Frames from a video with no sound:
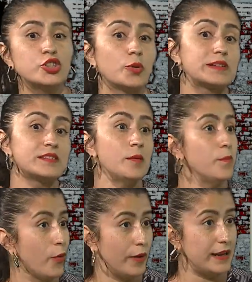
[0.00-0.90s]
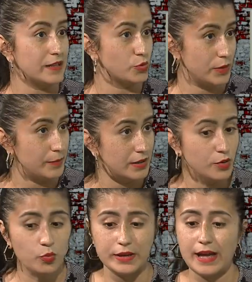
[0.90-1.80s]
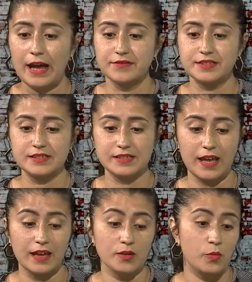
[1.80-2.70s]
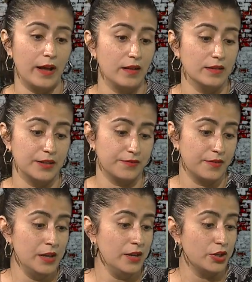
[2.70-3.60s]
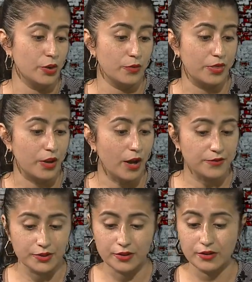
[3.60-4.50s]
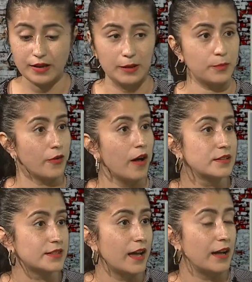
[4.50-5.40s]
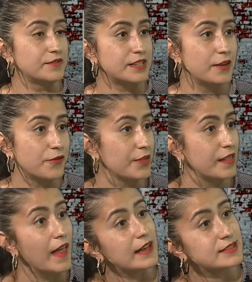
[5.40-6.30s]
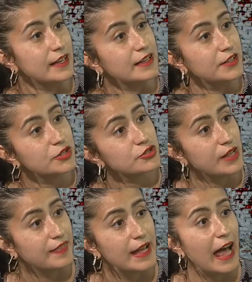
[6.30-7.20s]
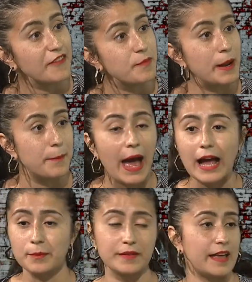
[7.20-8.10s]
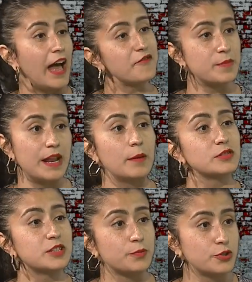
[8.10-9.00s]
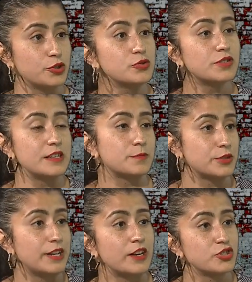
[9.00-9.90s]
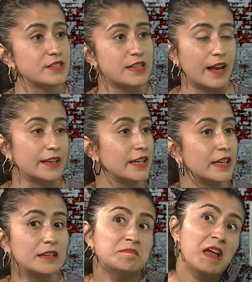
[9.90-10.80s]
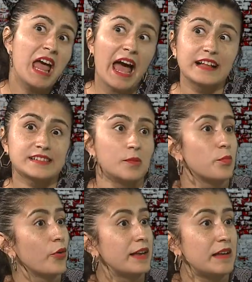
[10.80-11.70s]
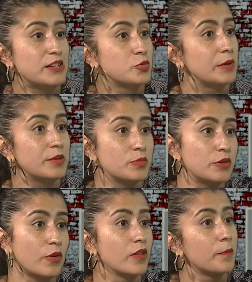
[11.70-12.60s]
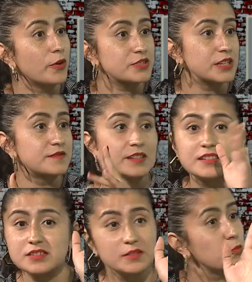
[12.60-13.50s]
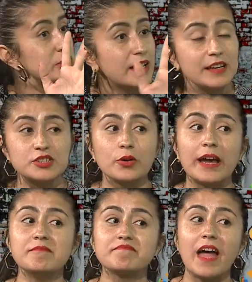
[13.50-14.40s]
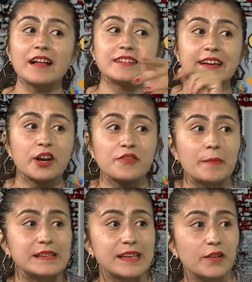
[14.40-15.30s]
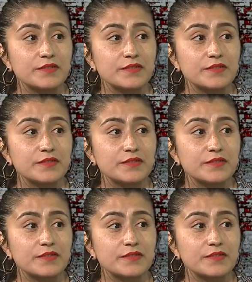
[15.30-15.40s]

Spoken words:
So at some point, as women, we have to say, well, if, you know, the governor and Peralta have said for the last 8 years that they have my back, but they haven't been able to produce these protections that I need, at some point, as women, we roll up our sleeves and I'll take care of it myself.